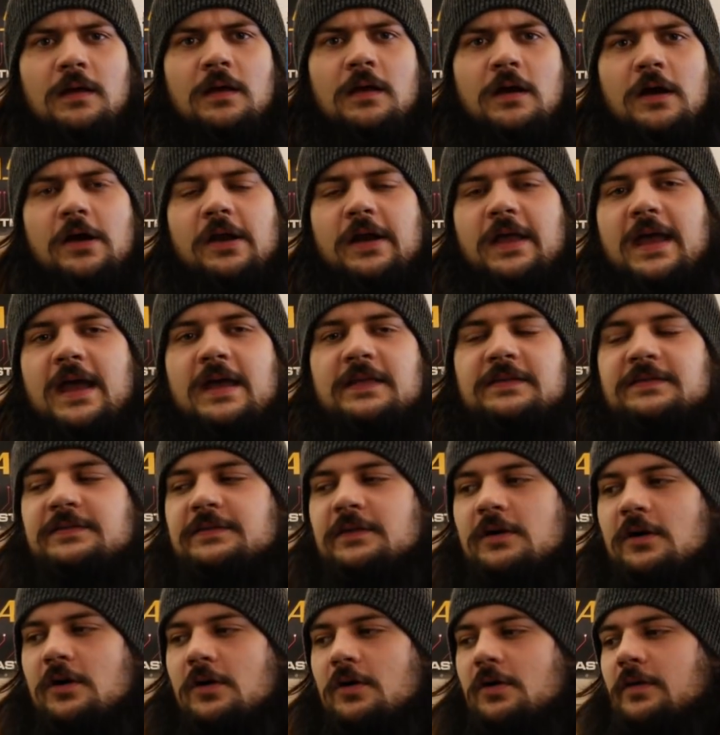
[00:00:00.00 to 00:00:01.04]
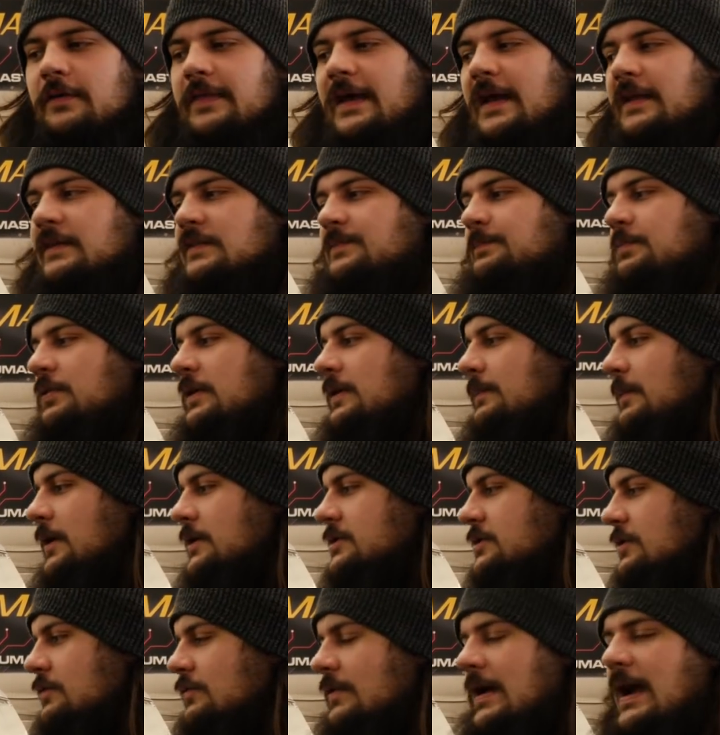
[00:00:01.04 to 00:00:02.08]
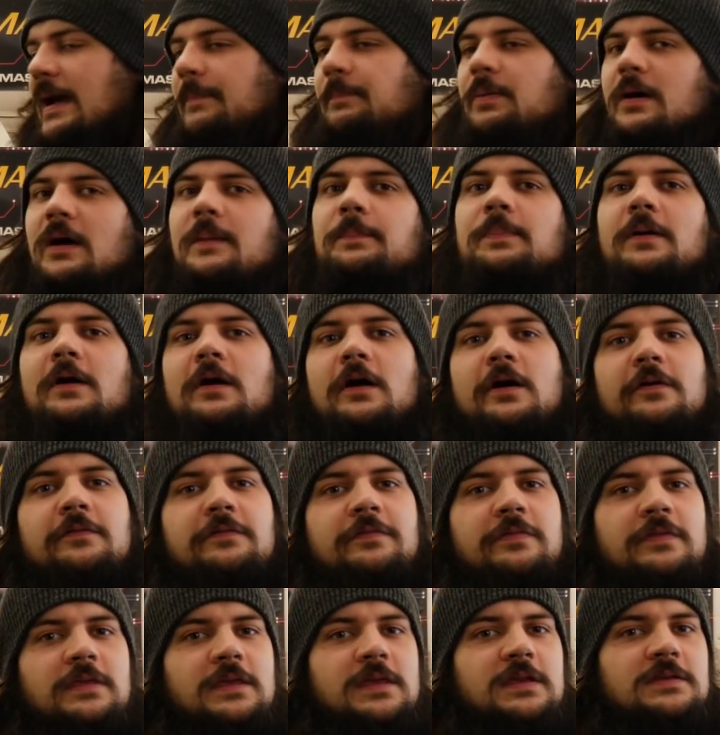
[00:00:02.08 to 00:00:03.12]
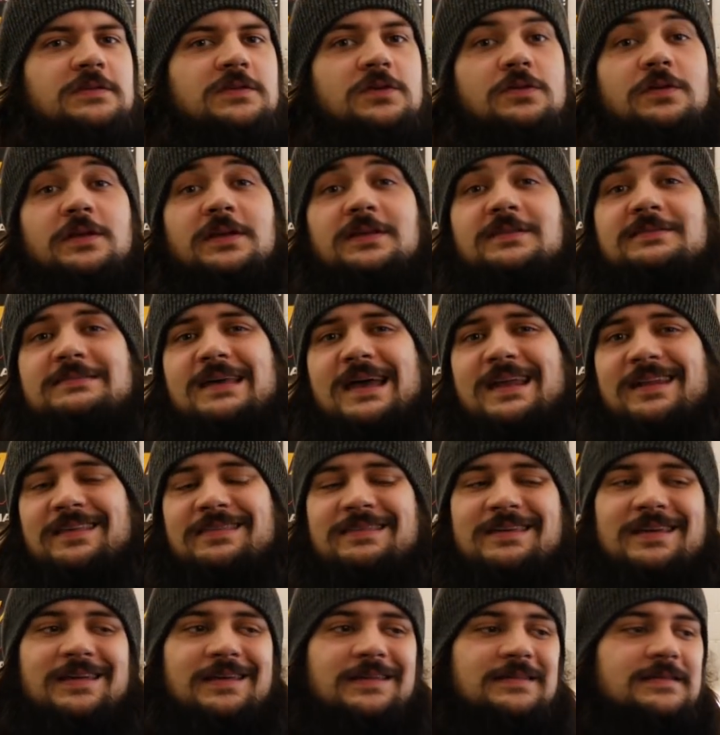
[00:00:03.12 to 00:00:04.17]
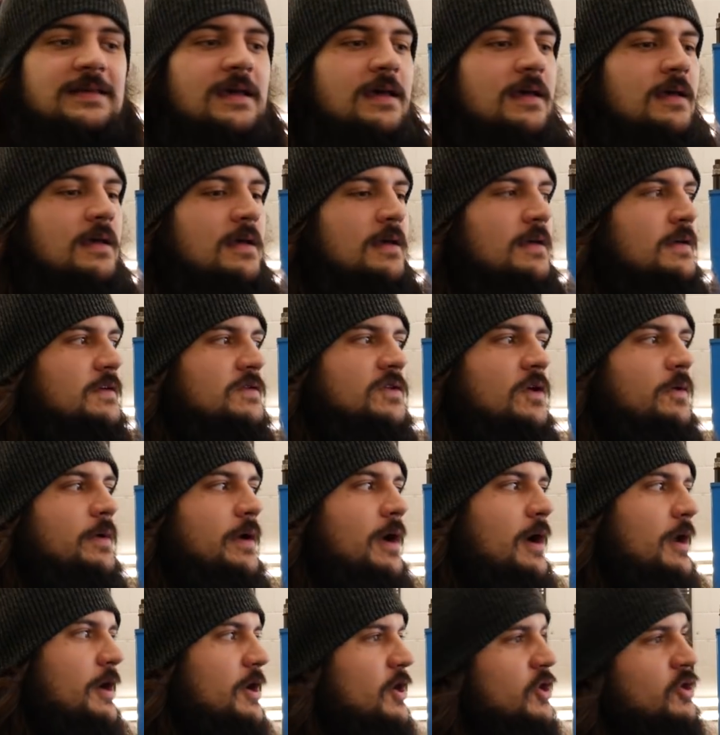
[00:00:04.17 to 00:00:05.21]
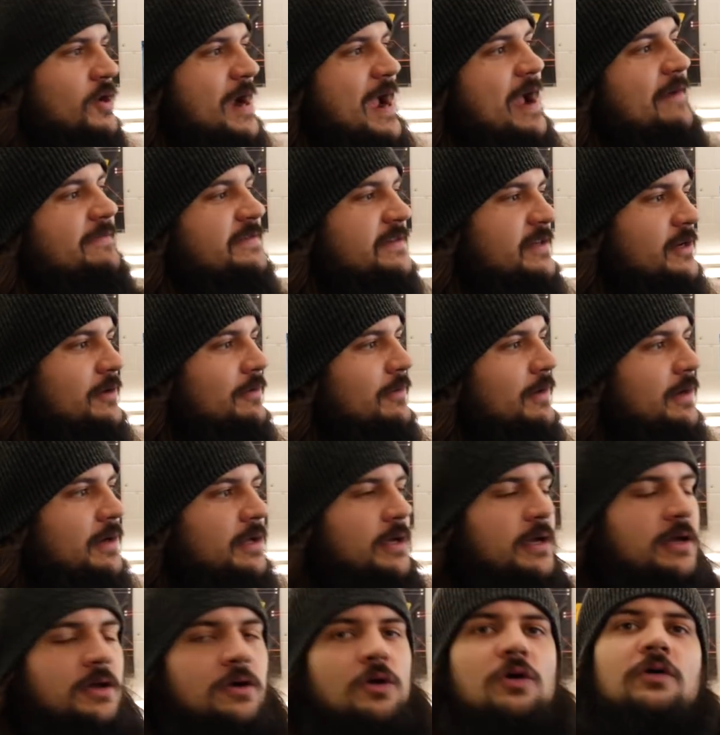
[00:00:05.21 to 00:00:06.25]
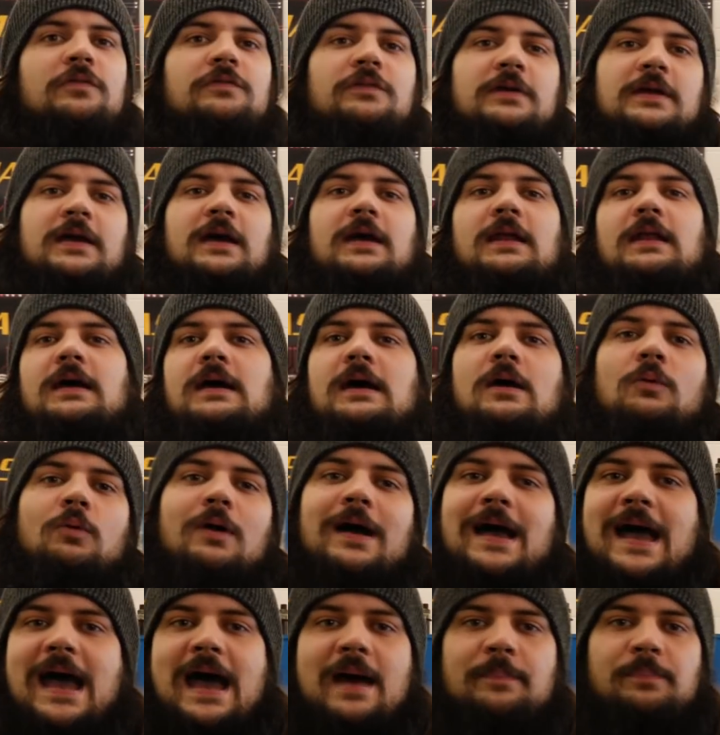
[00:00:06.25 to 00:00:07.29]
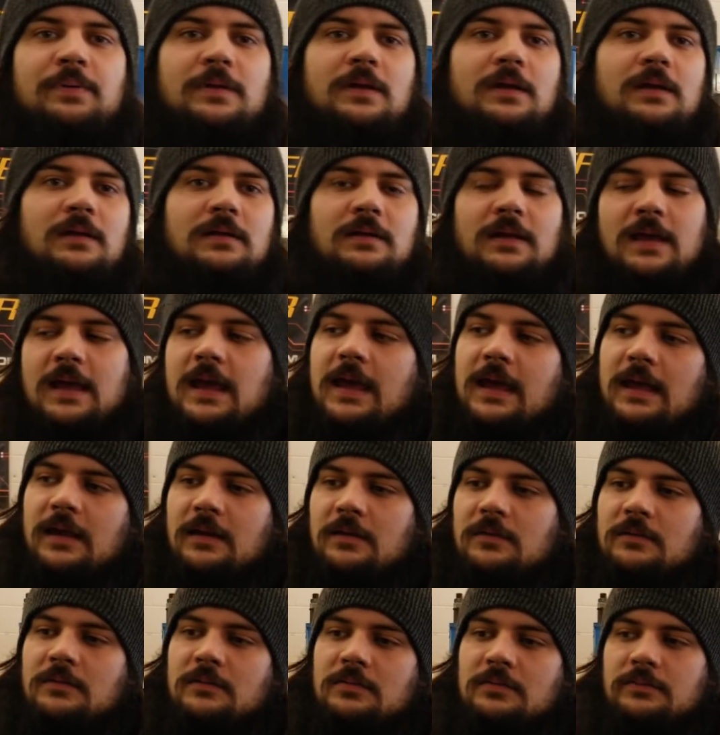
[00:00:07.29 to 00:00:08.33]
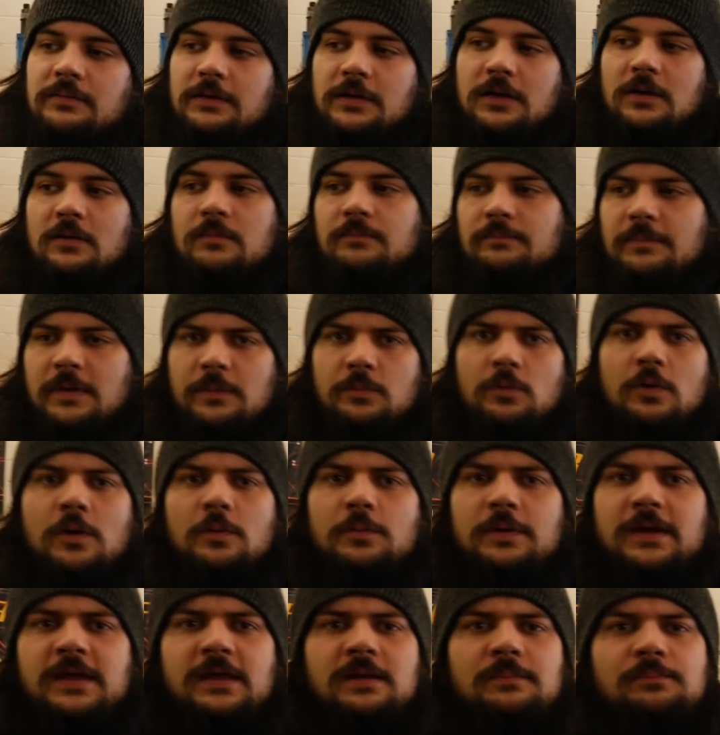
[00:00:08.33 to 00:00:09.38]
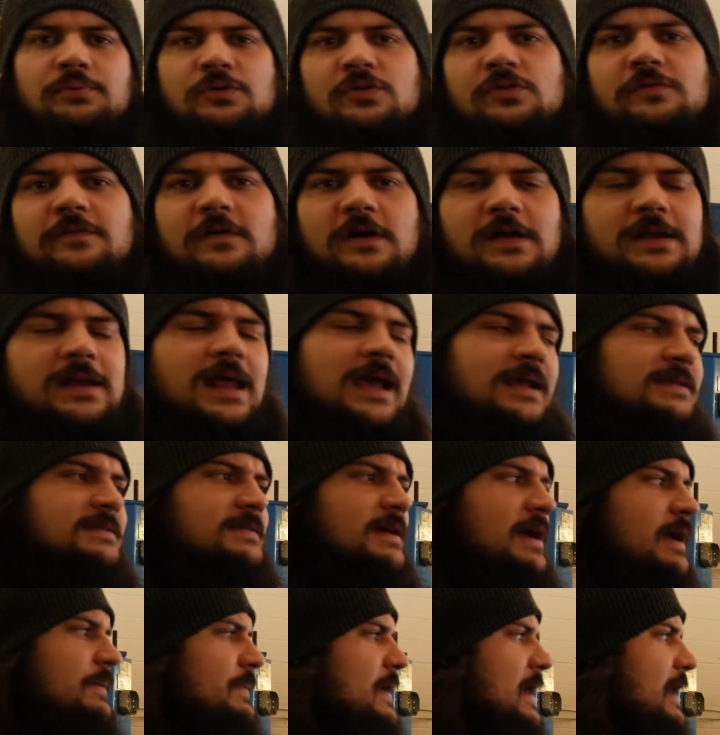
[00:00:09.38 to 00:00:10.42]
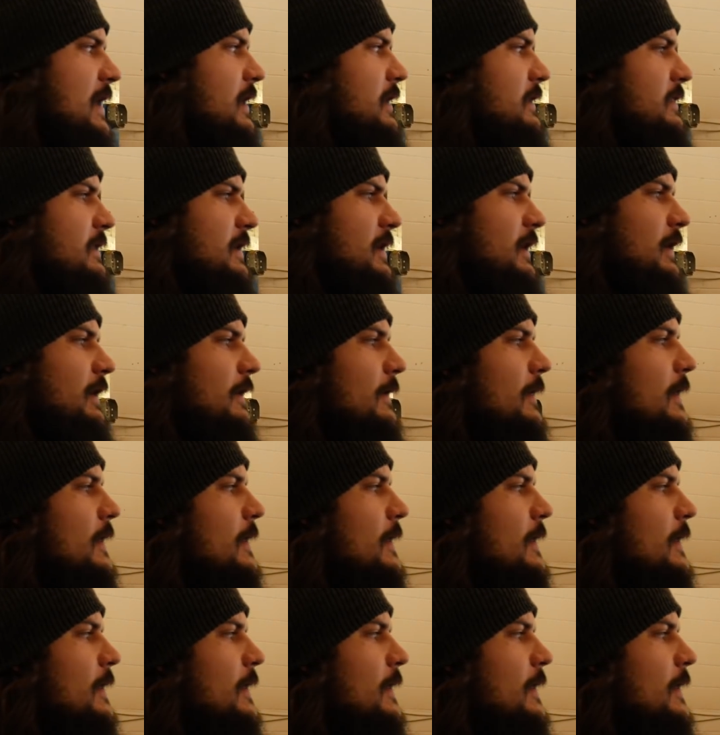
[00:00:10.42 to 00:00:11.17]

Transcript: Alright guys, so that is pretty much a wrap up of the tuning side of things. So we got our graphs here. We're gonna go over kind of what happened and, you know, maybe what we can improve on next time, that kind of thing.